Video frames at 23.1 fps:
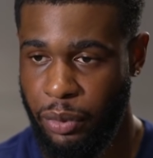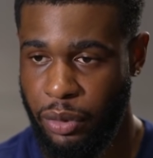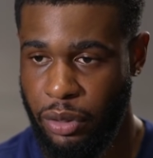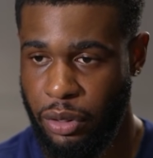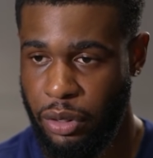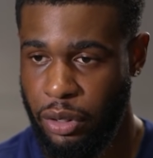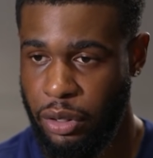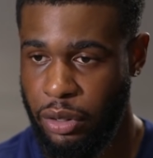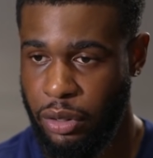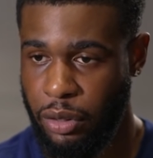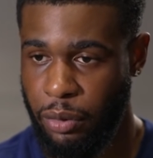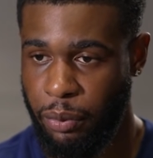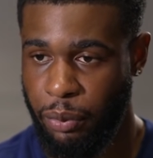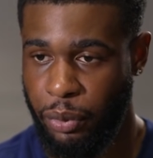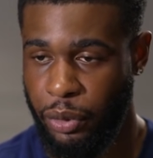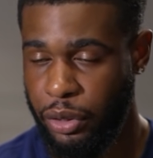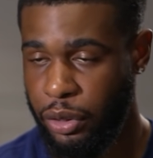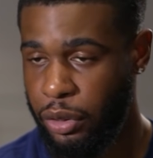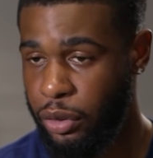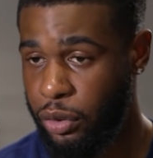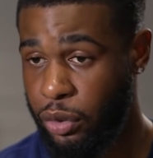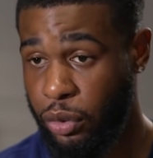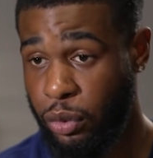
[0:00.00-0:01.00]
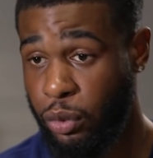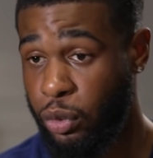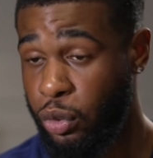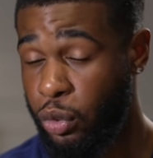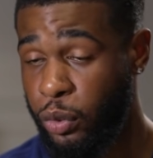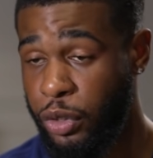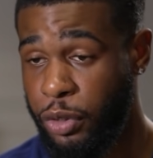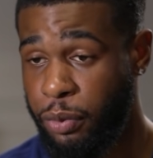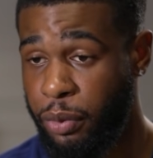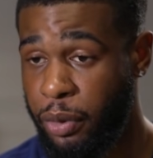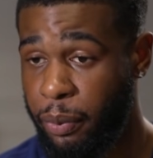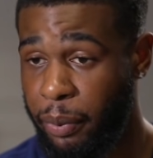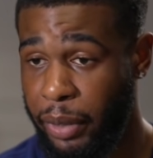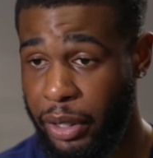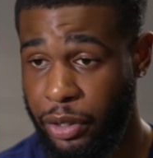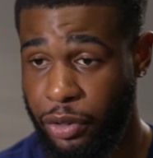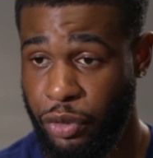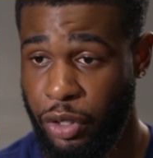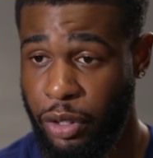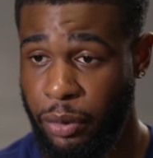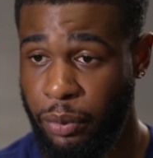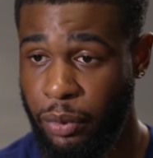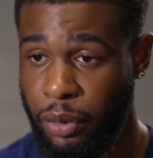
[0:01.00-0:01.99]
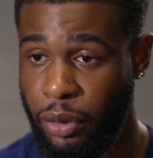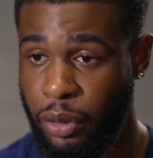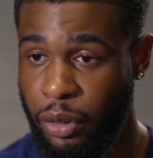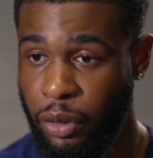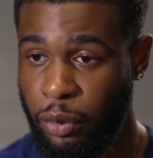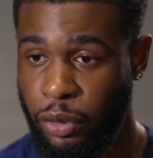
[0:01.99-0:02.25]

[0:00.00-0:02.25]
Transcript: it's always been my dream,